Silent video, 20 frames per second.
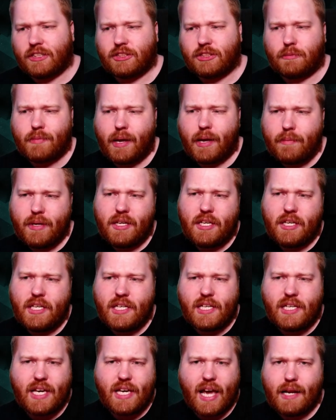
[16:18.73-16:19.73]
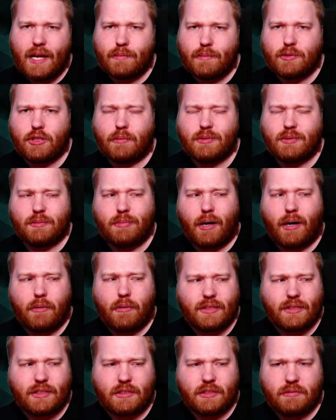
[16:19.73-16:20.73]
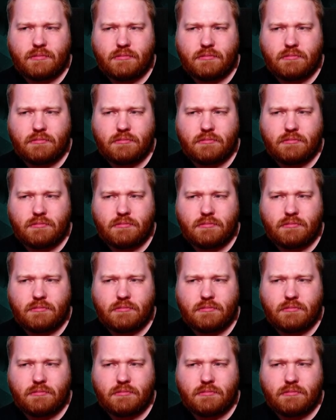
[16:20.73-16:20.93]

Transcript: So maybe he can absorb the powers.